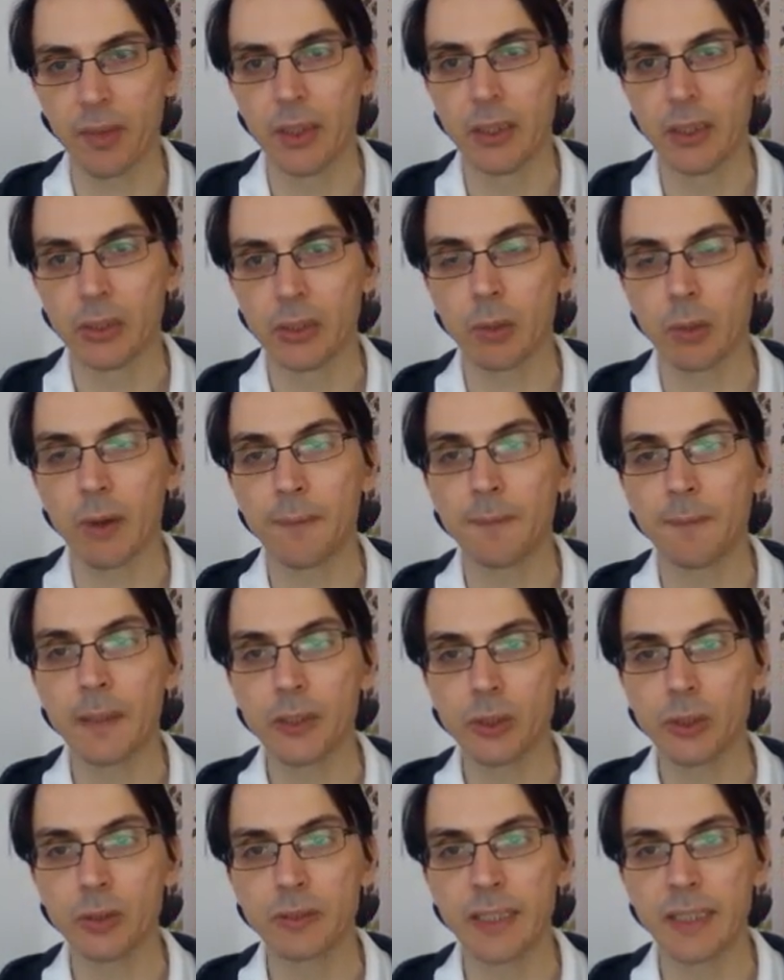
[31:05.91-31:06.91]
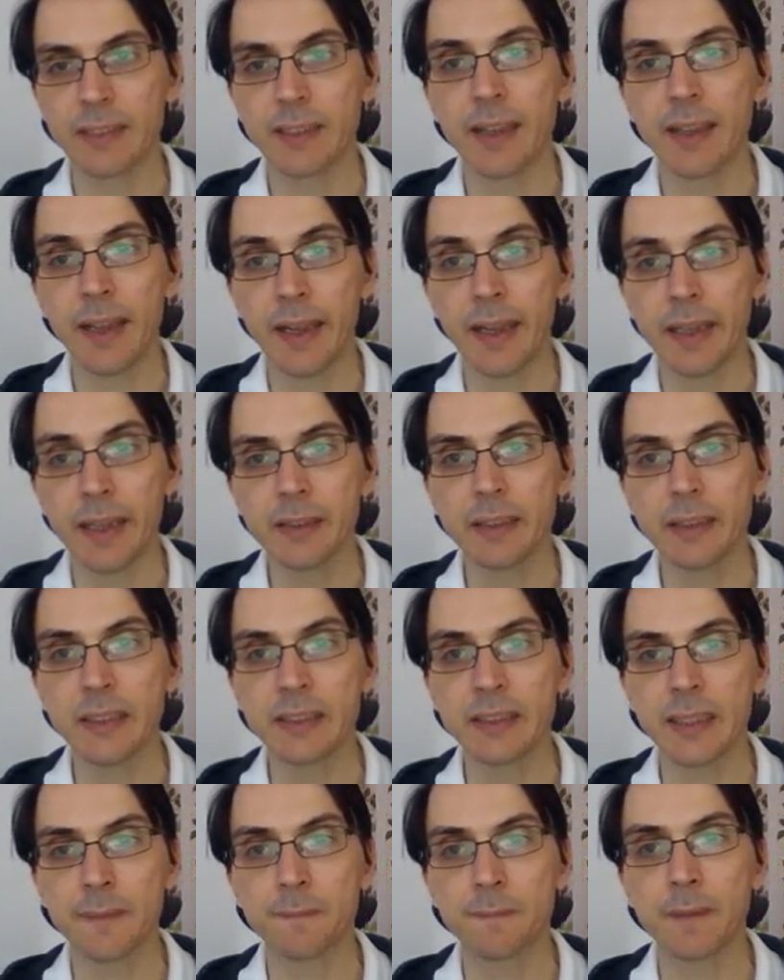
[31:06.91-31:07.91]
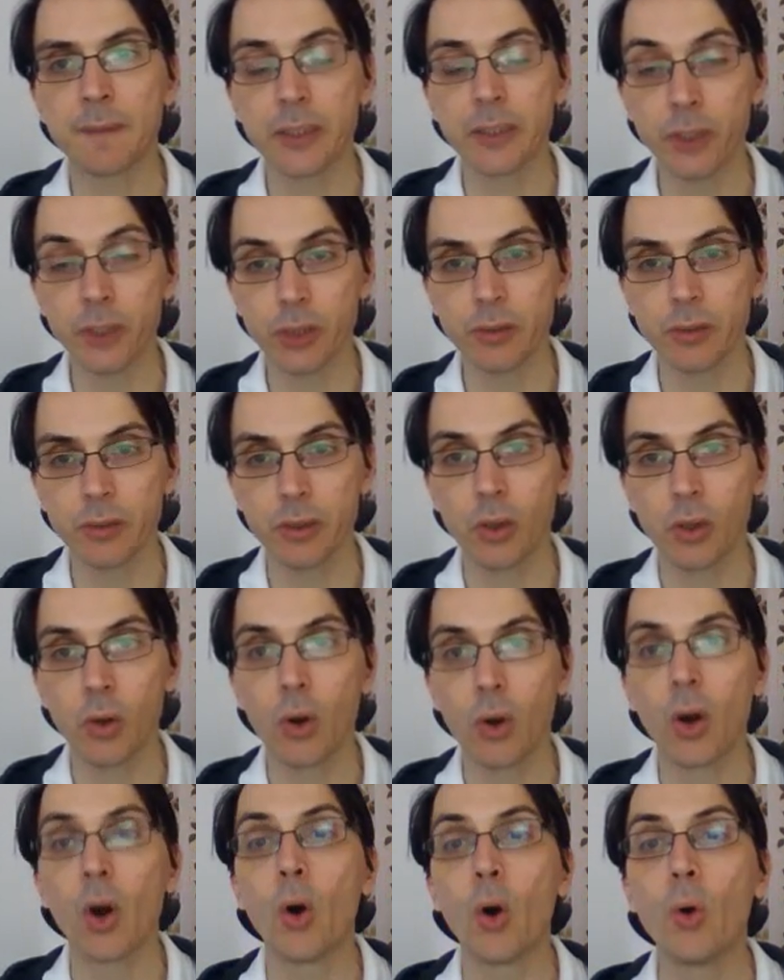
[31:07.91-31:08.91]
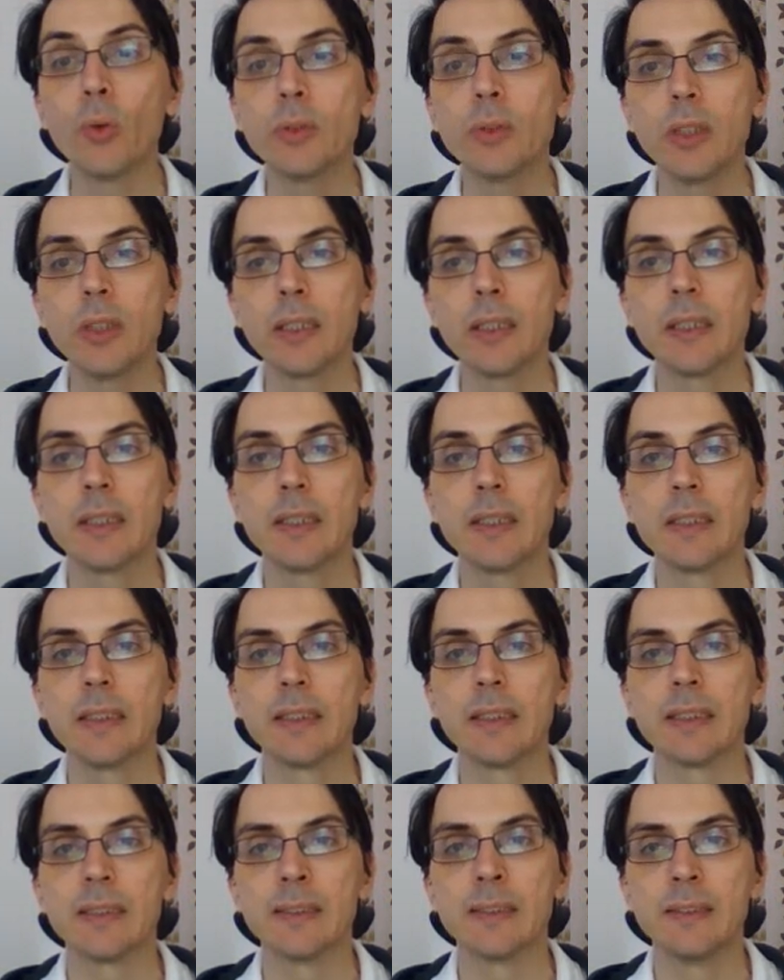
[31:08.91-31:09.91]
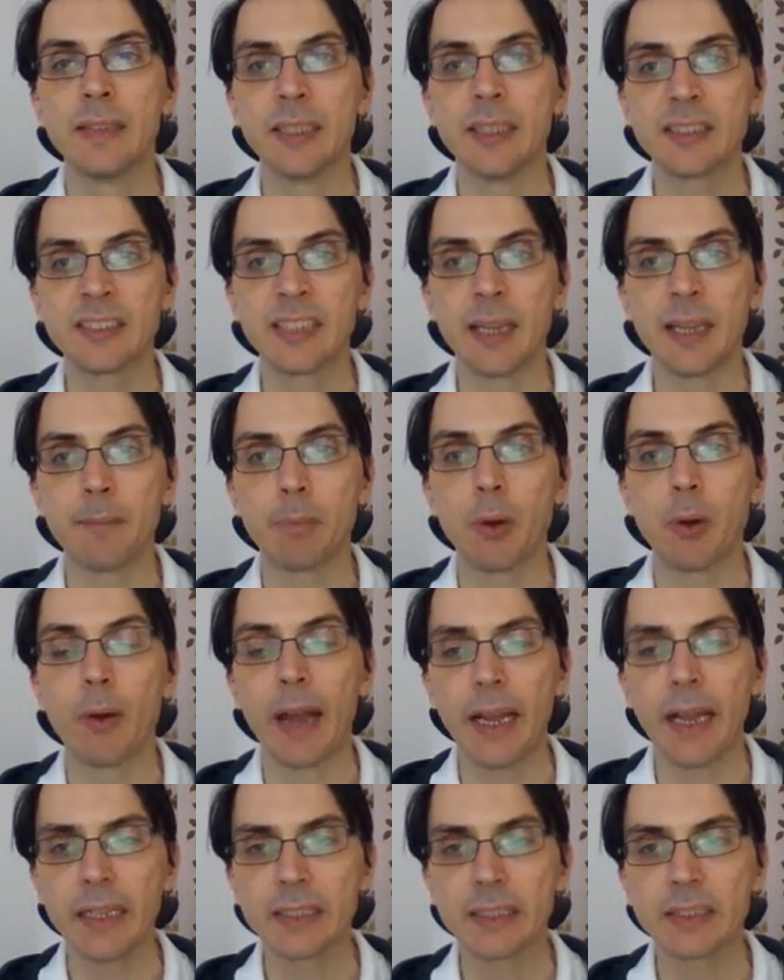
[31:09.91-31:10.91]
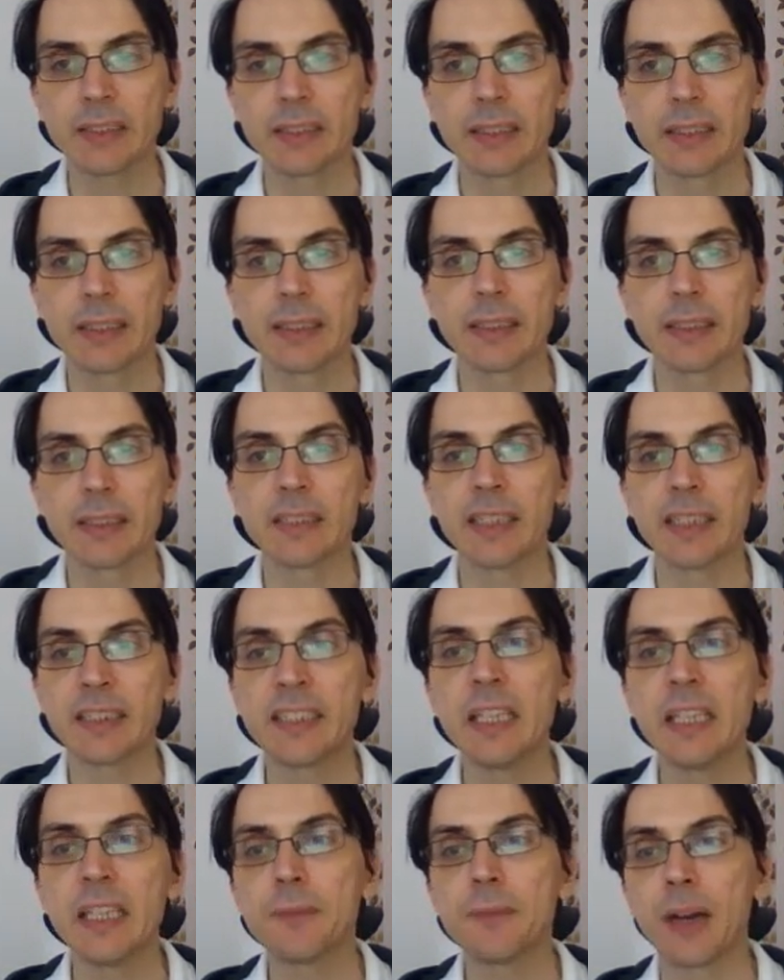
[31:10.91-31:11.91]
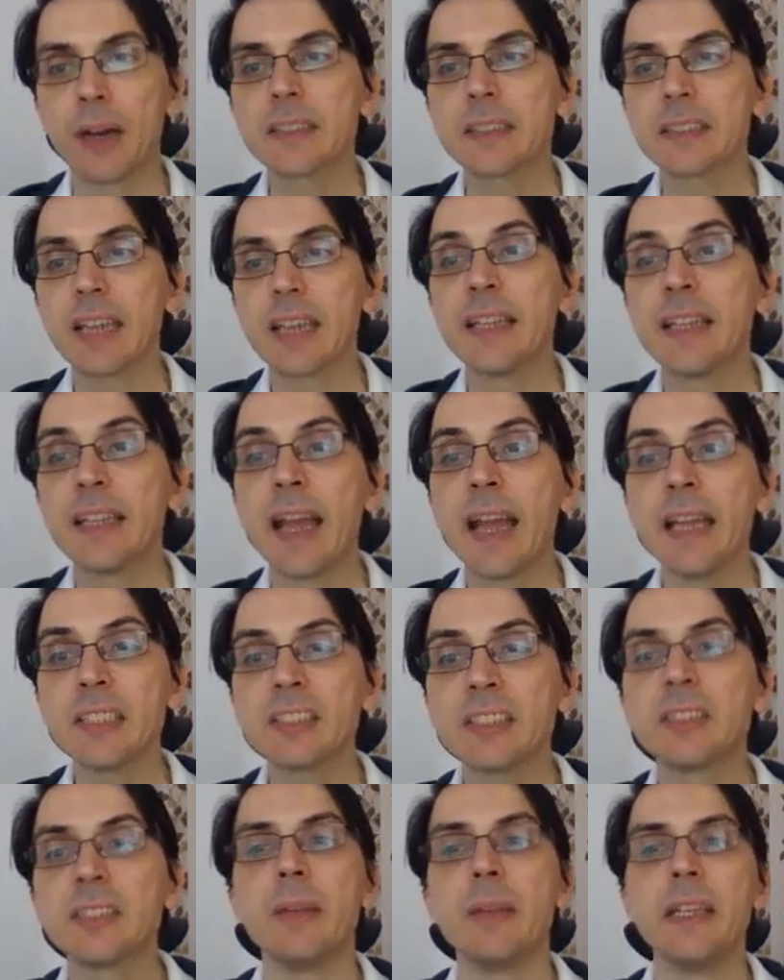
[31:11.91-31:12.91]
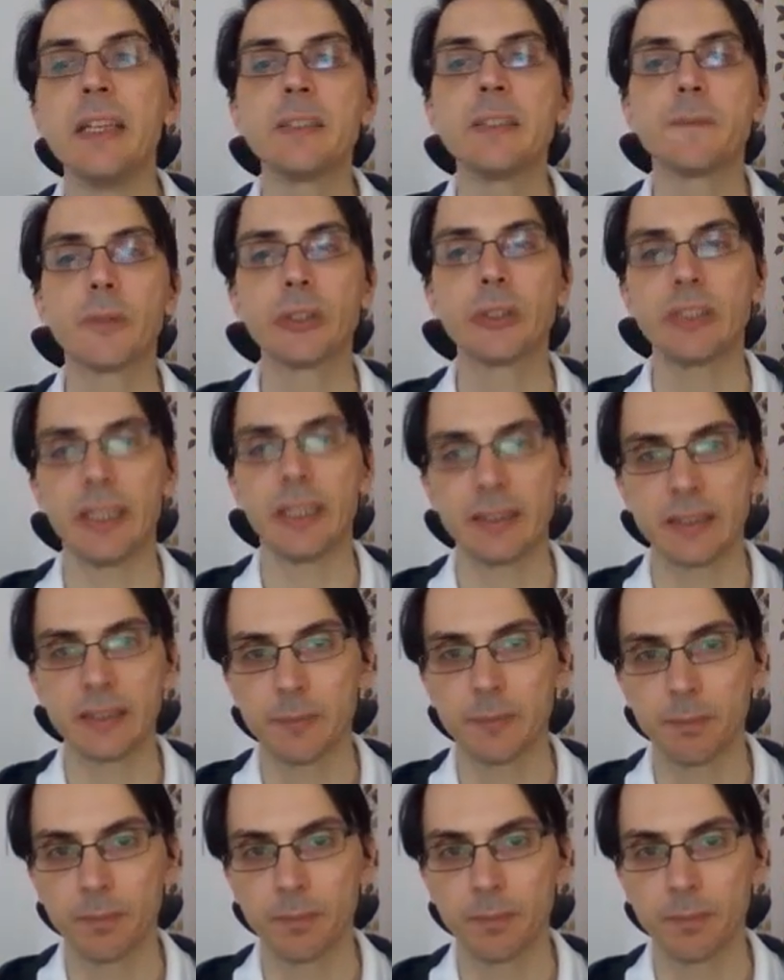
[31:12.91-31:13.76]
So a function theta hat is a function on the sample x that give us an estimate for theta.